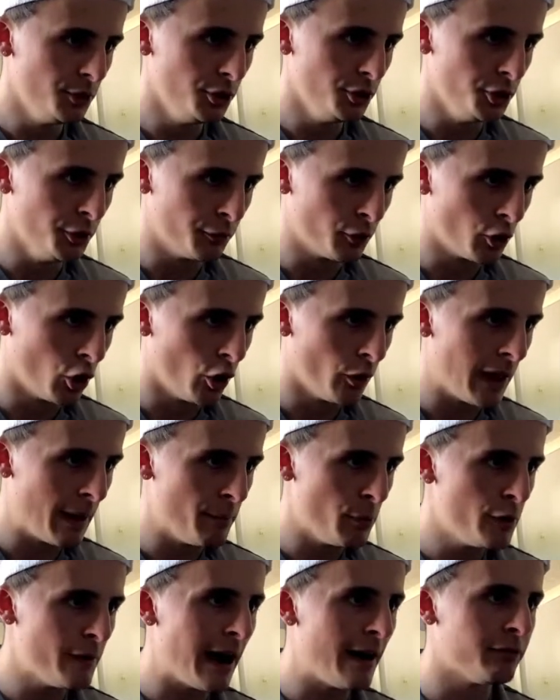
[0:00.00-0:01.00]
You've caught that
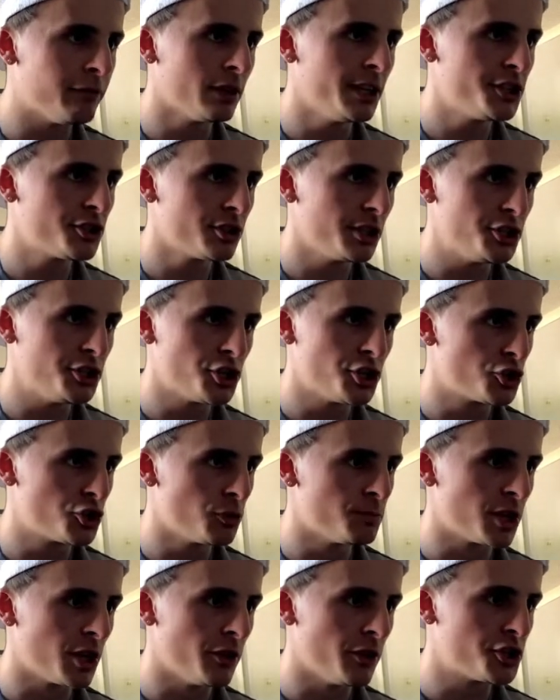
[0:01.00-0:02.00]
move. I've literally just
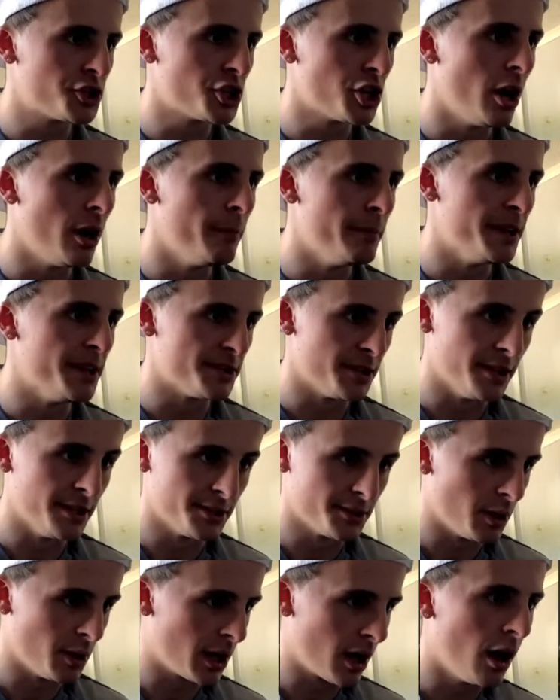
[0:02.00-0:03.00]
jumped on the chart and missed this,
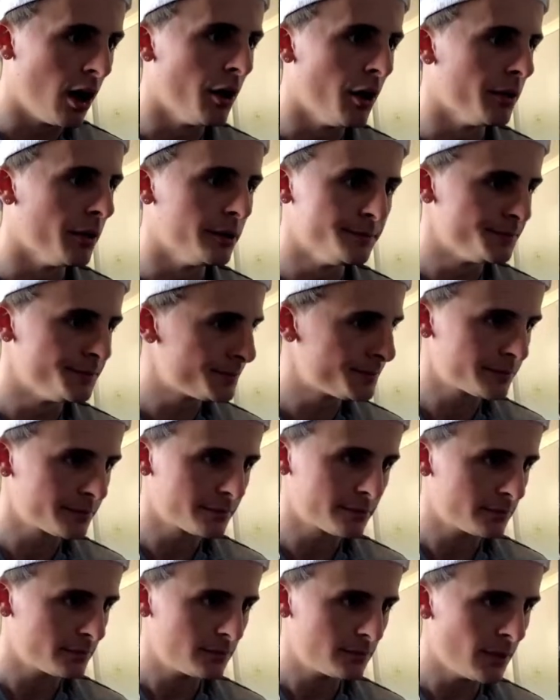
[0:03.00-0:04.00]
so I can't
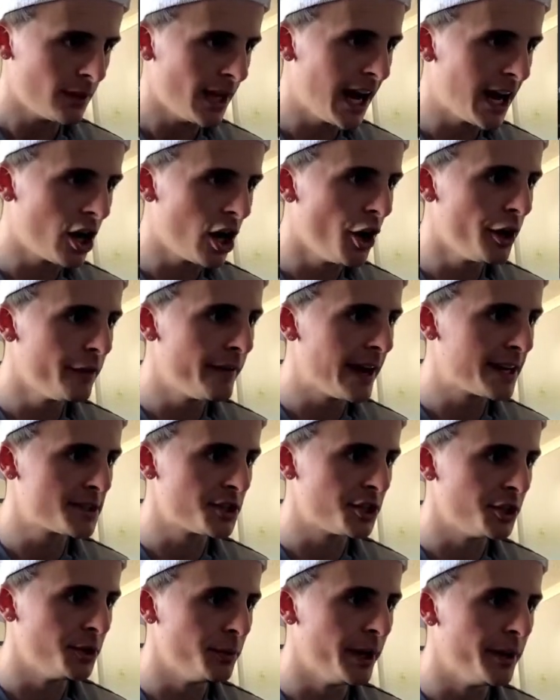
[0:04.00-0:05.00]
have
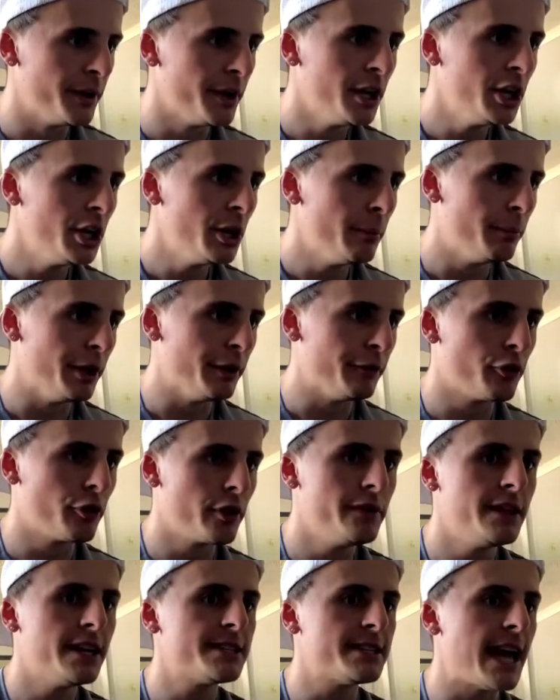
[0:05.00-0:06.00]
executed. But if you're
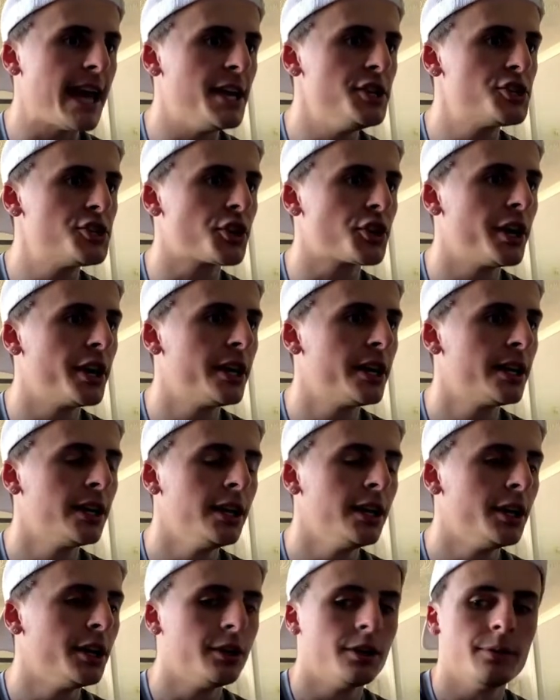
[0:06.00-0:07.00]
in this entry,
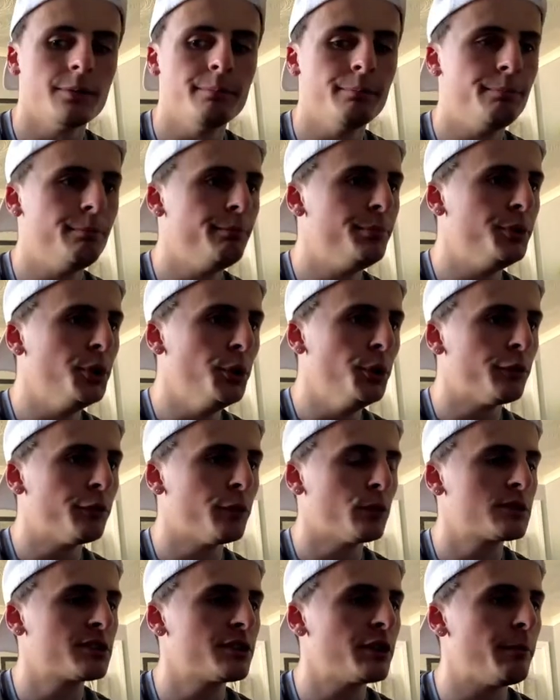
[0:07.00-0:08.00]

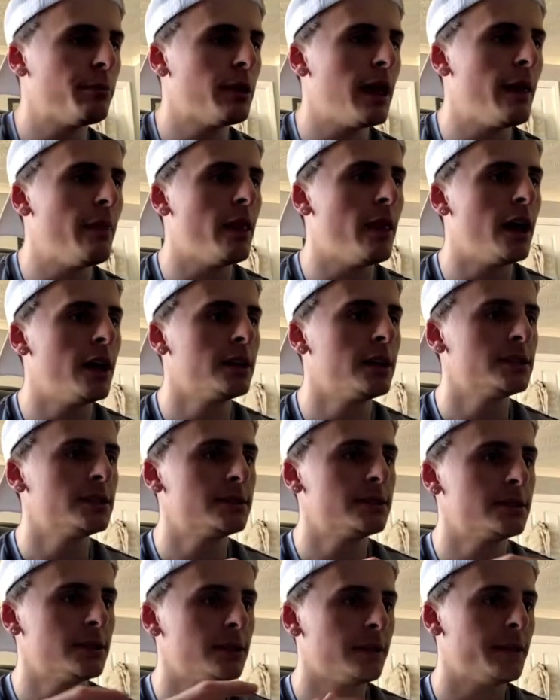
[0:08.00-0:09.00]
beautiful to the plan there.
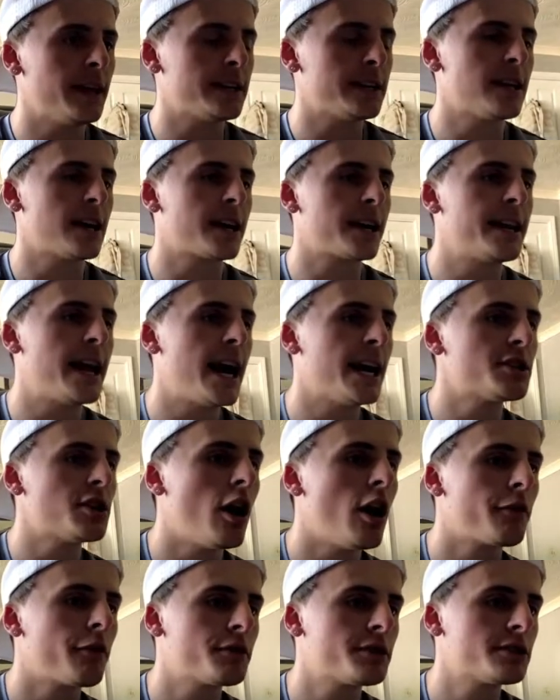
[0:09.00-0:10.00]
That's like a nice
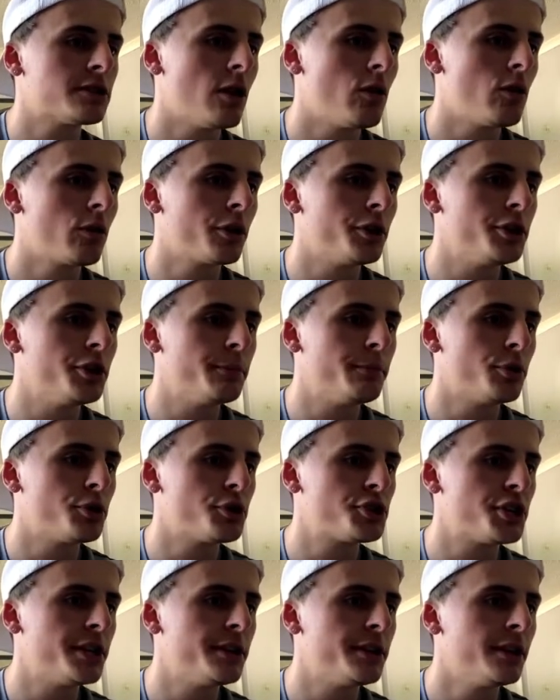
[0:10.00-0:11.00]
half risk long, and you're
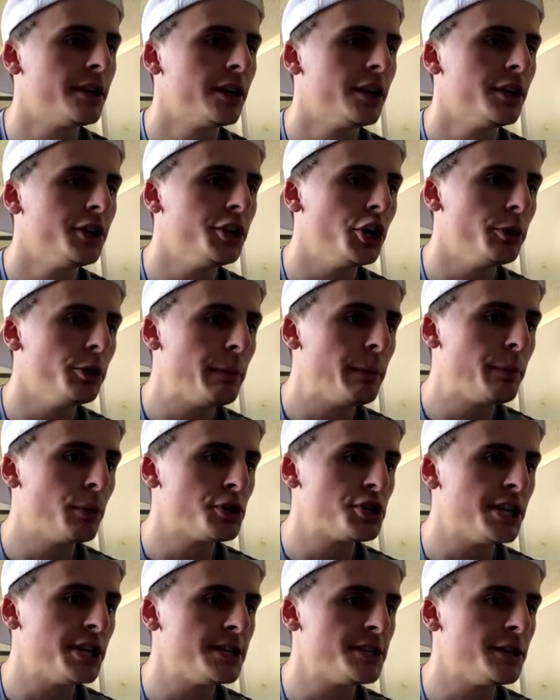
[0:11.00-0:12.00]
pushing, you know, you'd be
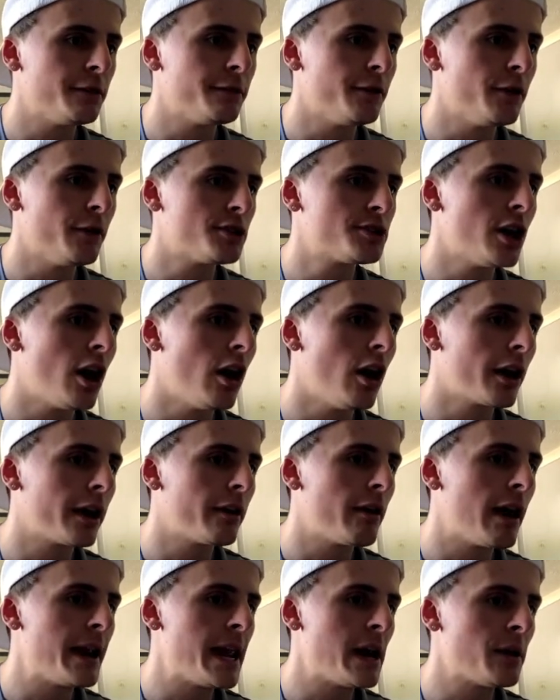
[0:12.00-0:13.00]
pushing into your first target
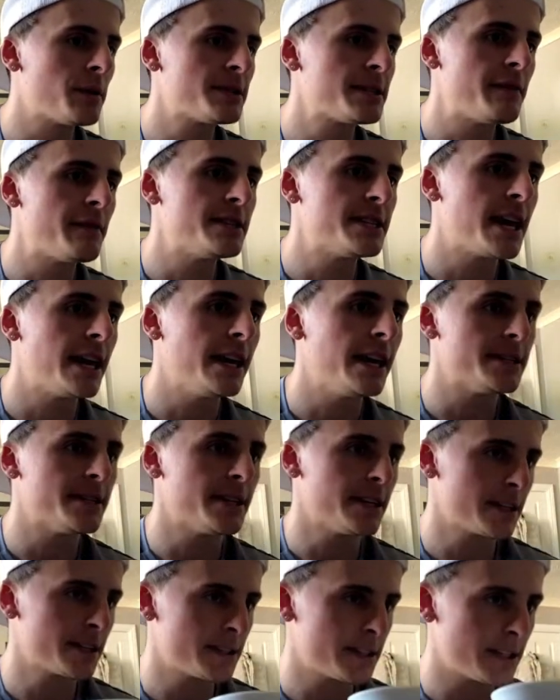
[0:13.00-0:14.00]
right now,
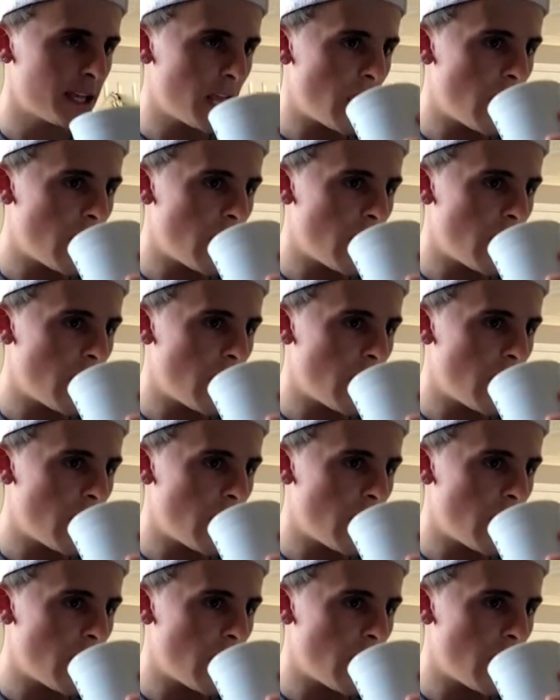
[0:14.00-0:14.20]
70.86.